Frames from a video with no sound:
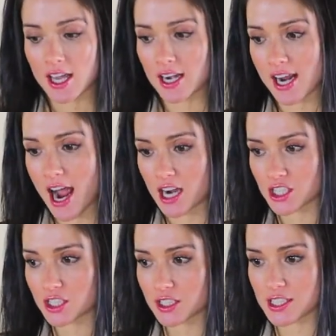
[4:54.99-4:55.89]
And I
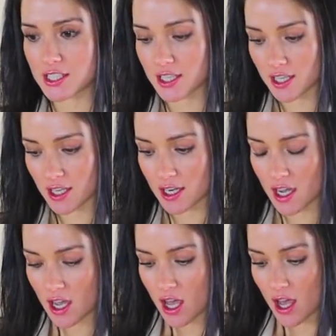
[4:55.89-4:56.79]
actually did